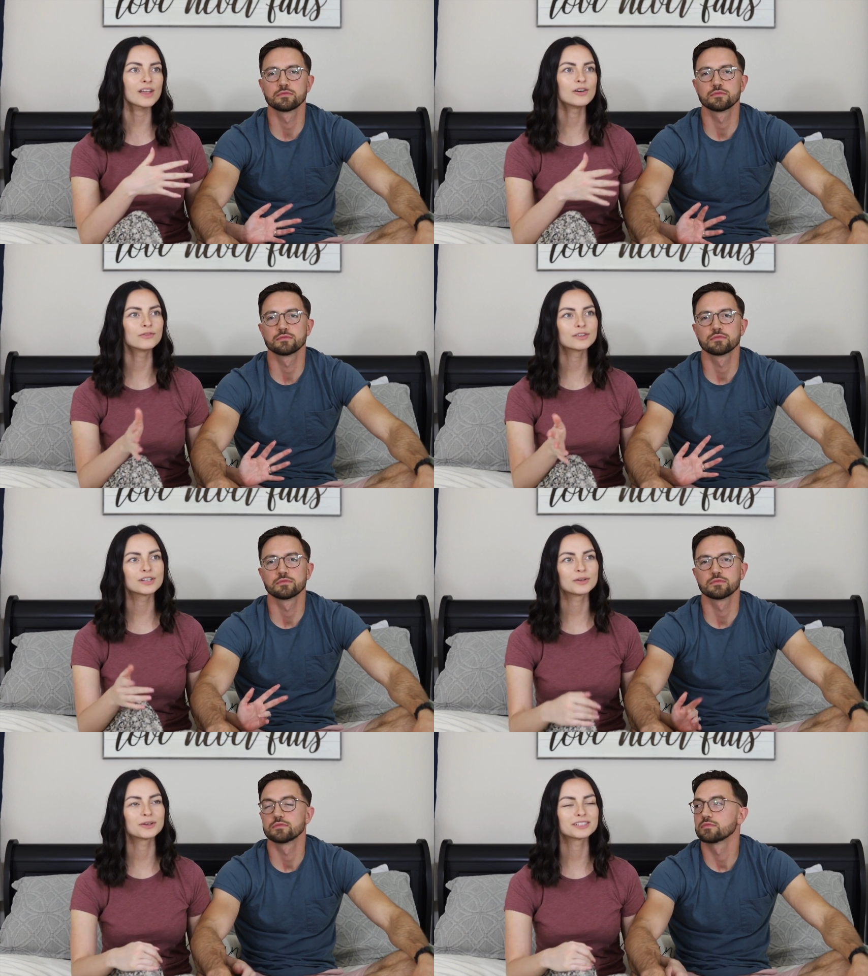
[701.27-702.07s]
Speaker 1: over
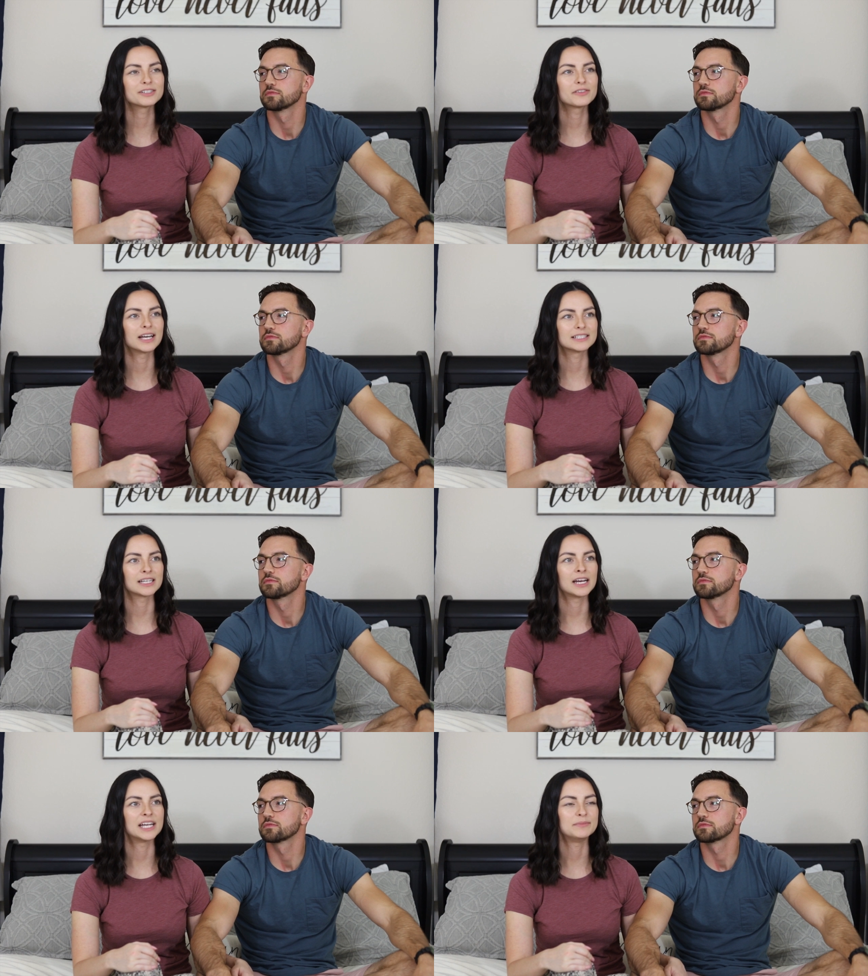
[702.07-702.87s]
the course of that
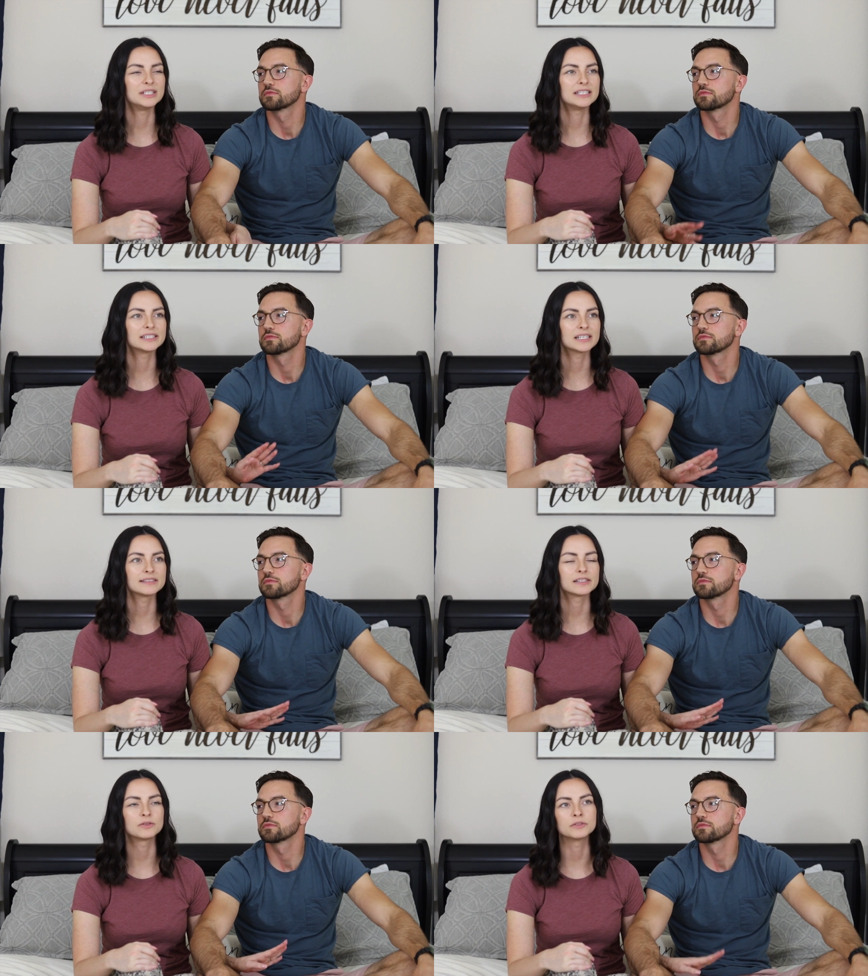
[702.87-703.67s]
time, he
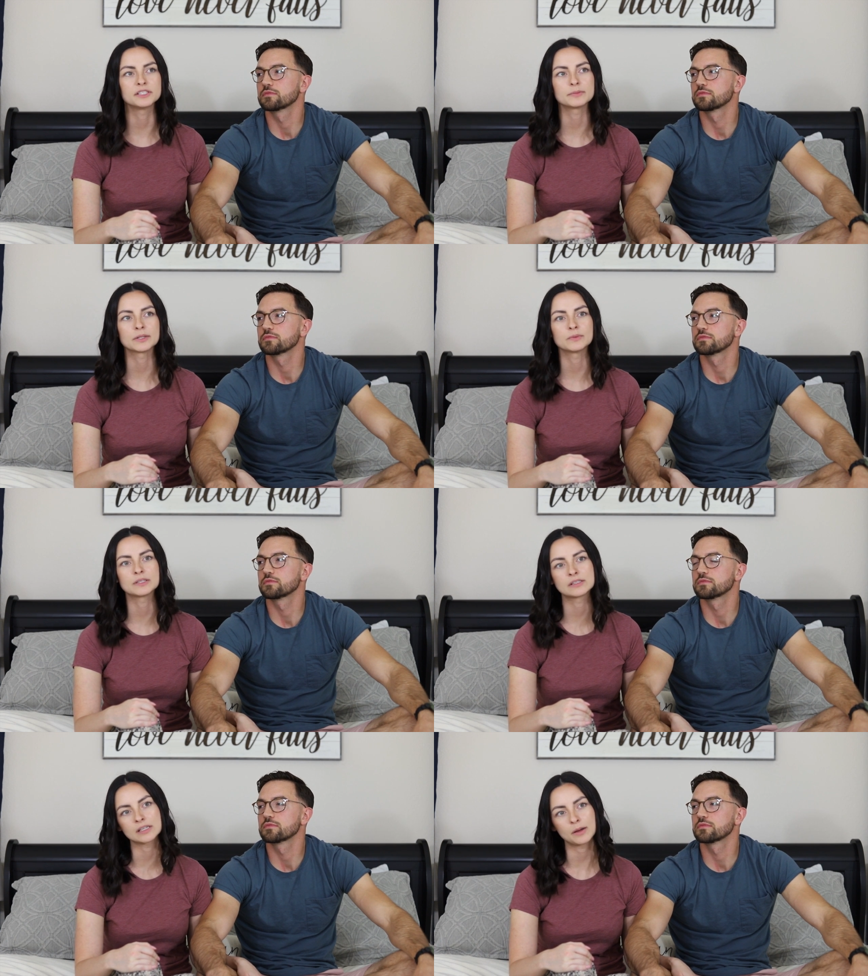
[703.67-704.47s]
says that Holy Spirit
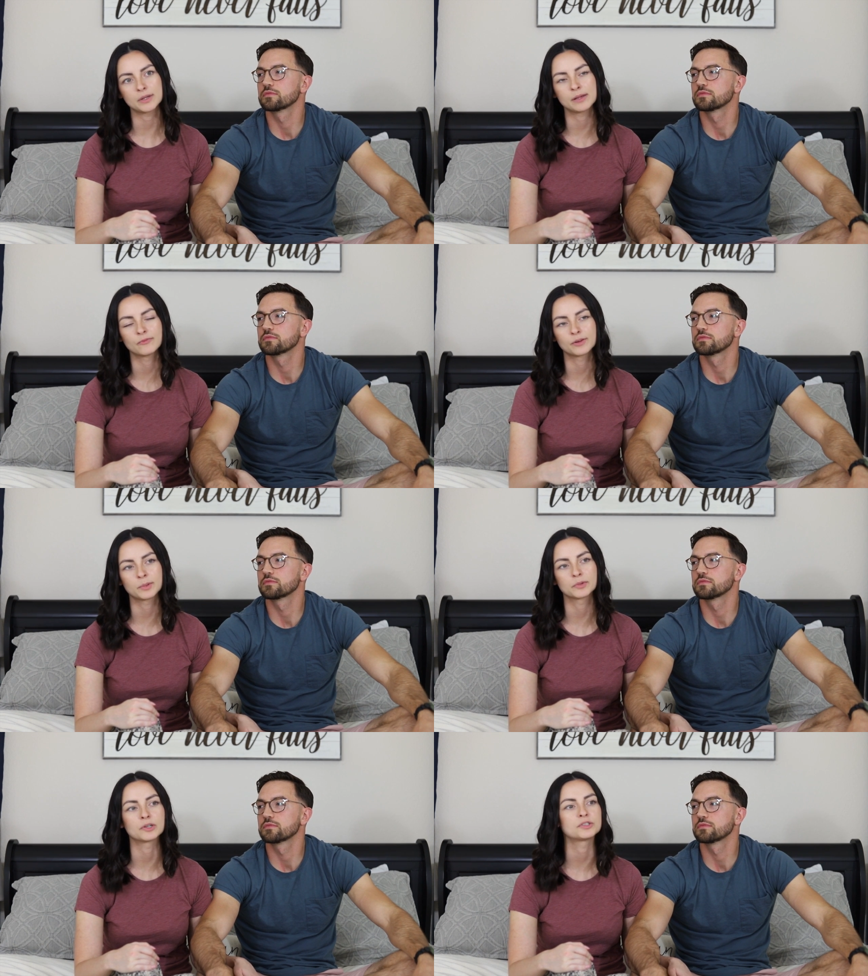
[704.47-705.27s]
would stop him from
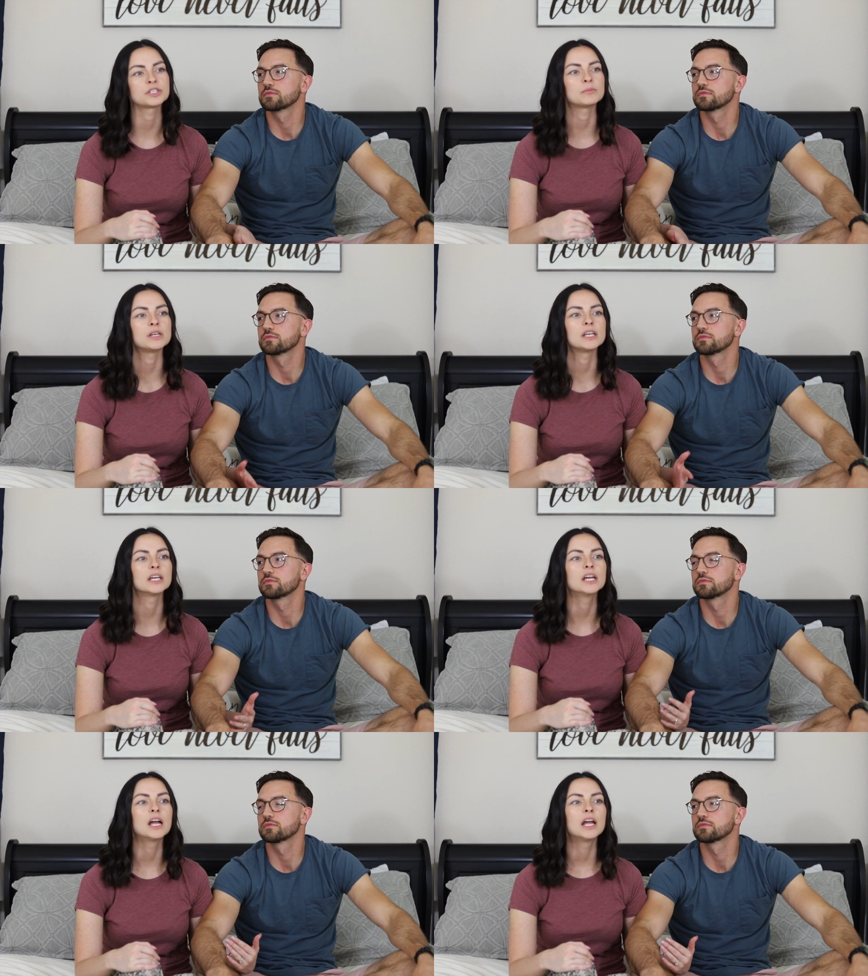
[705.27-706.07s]
approaching me.